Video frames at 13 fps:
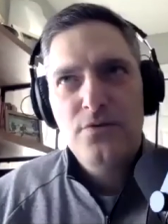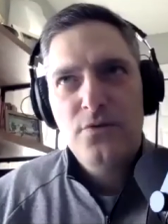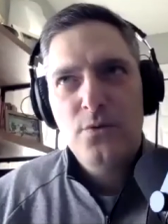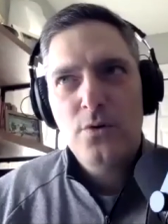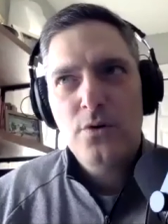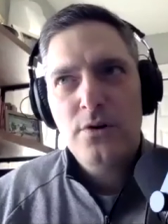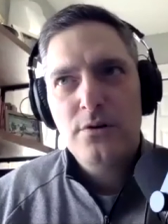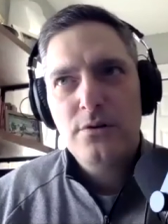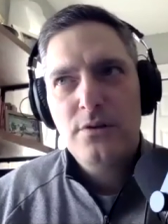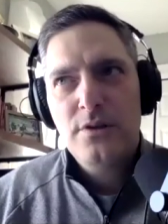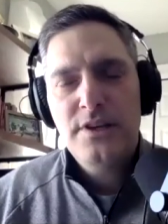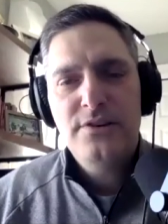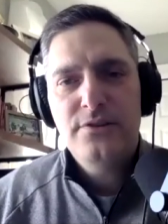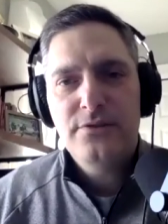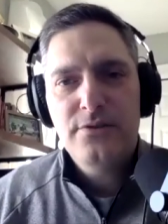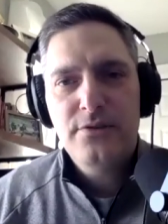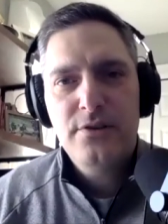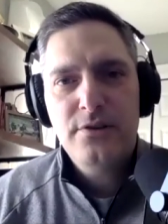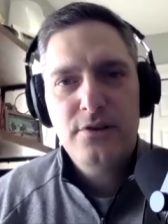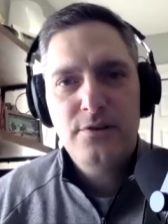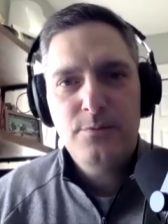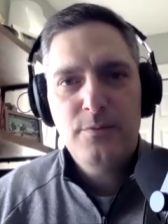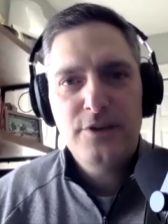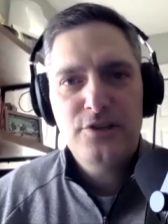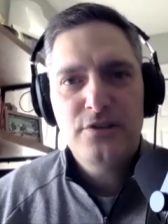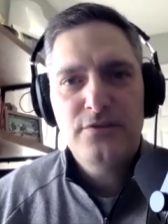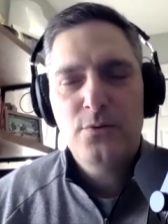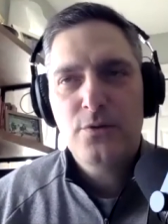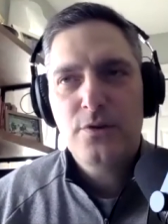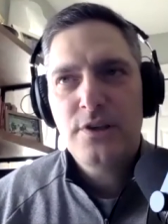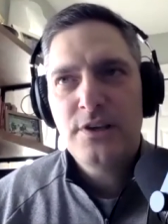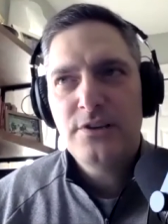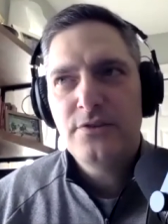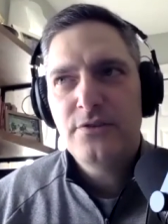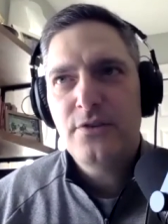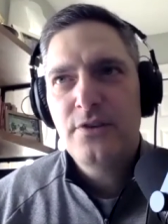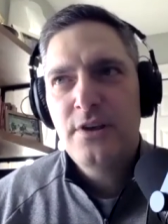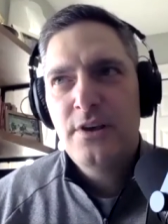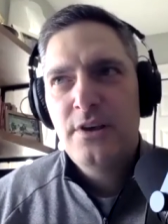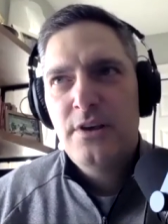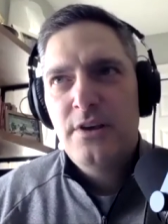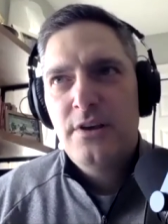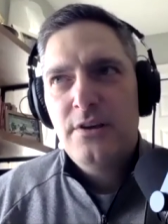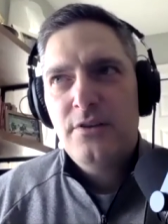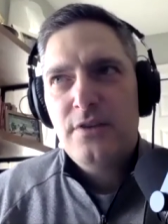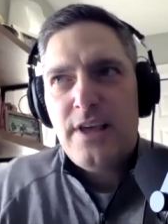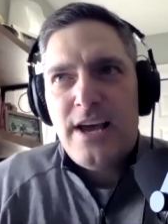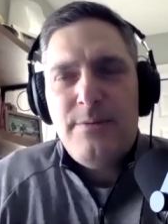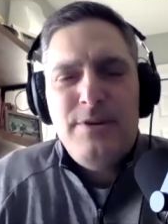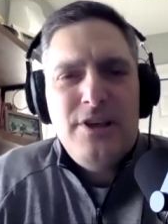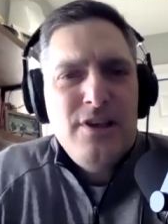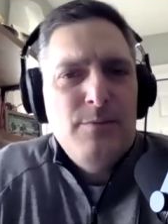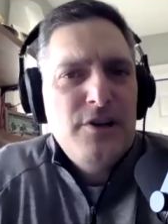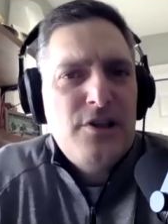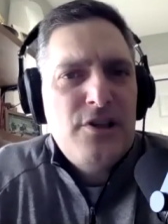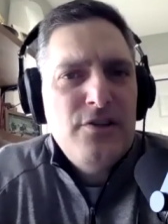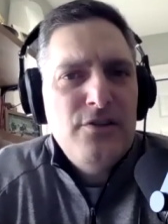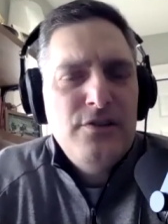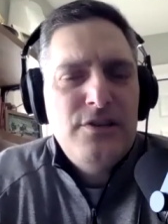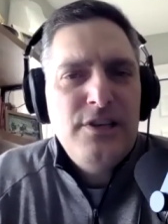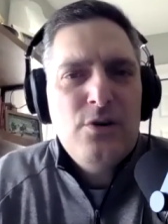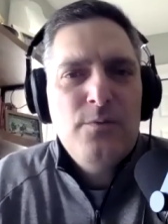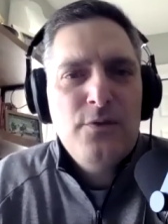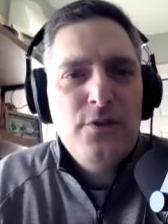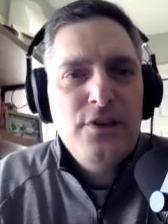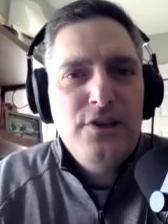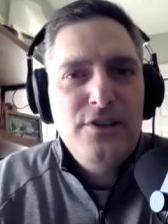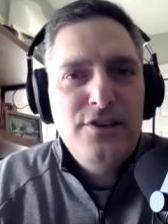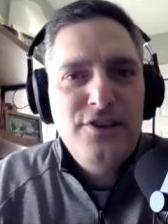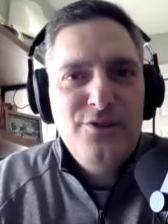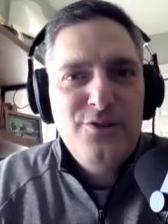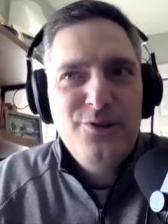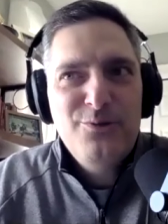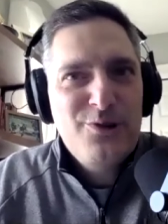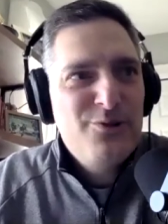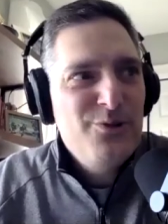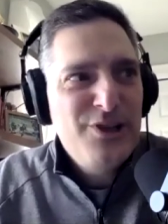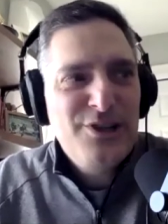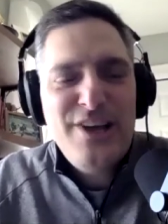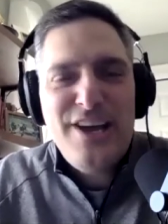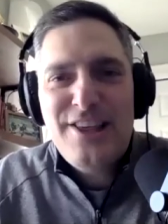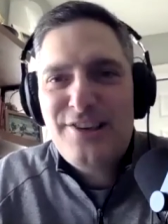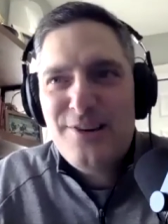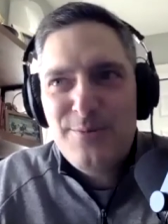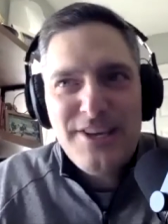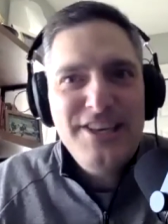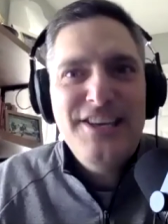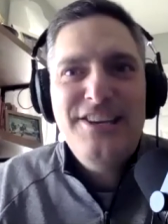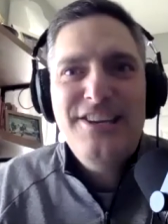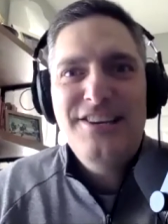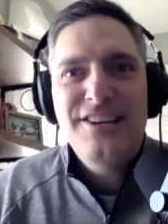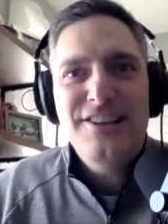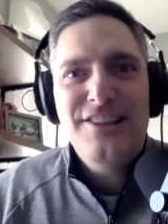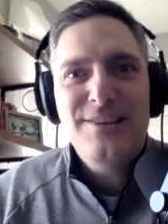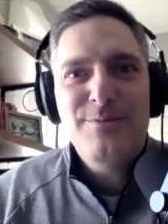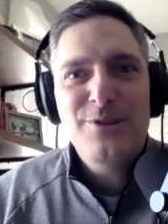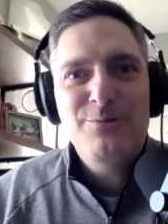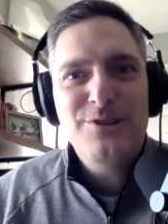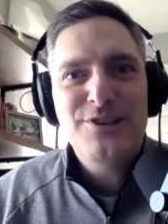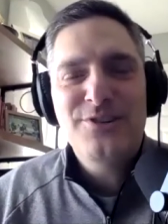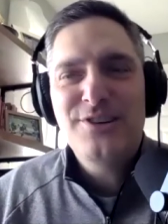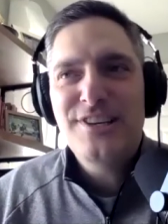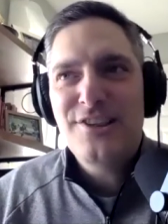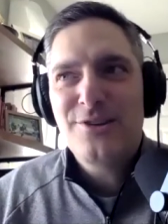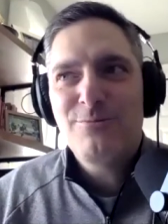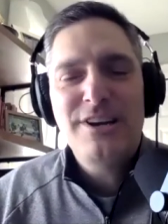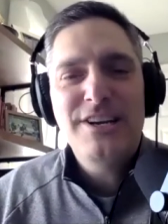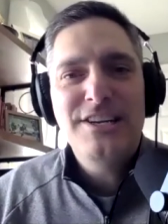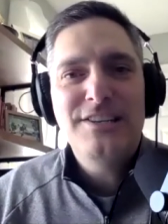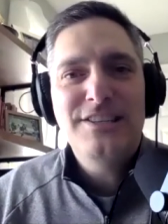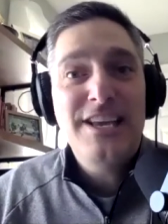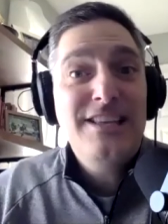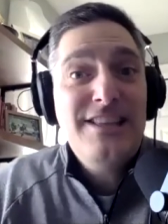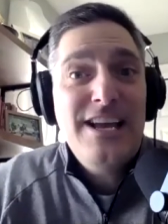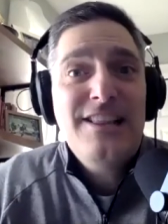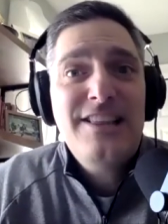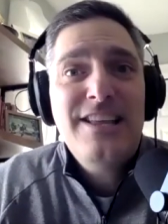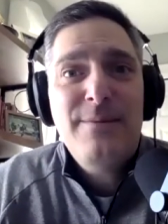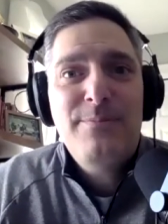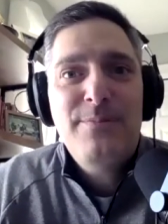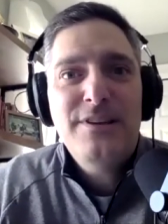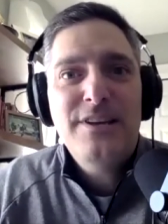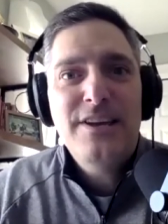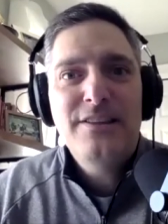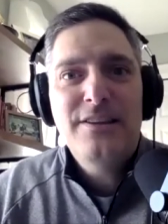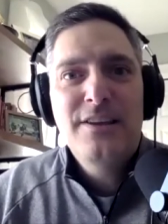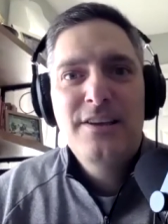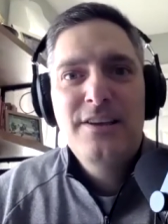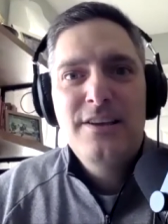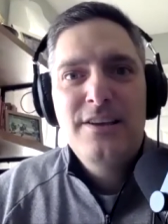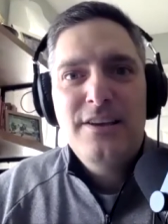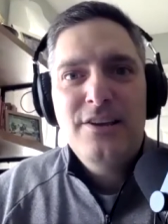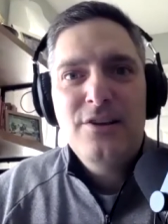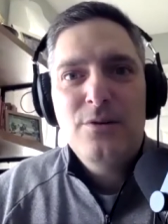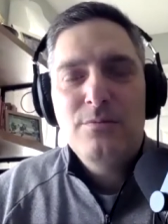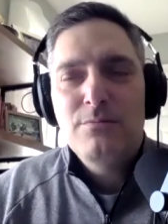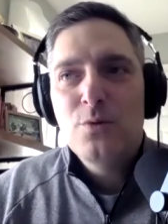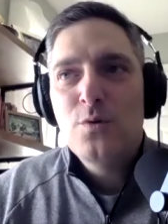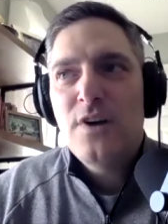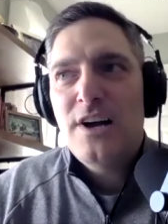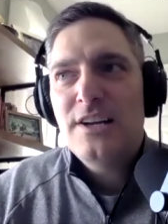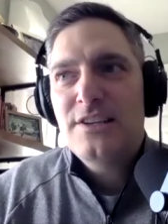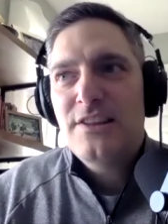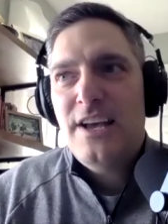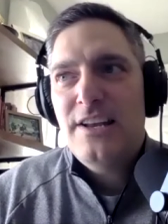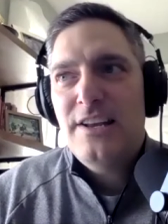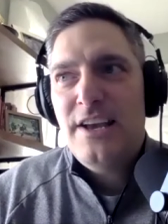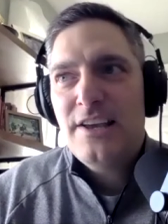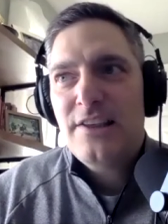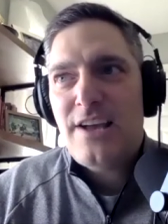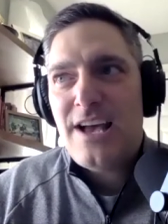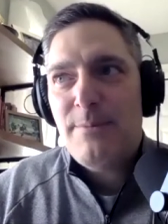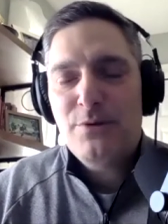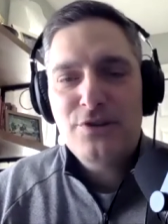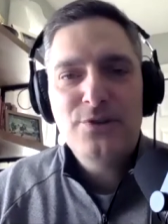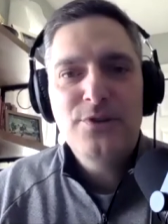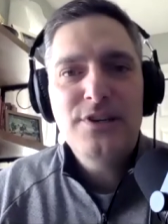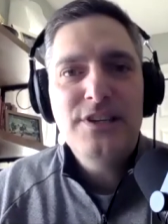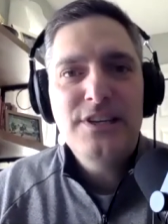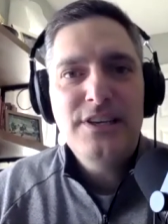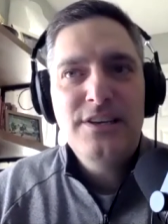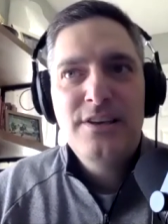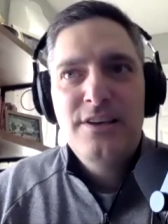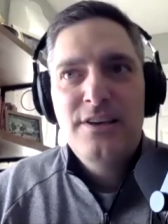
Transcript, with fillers: four seniors, you mentioned the four seniors, there's got to be some uncertainty. Hopefully, you know, your recruiting class coming in and some of the returnees are ready to take that step and, you know, move on to that next opportunity,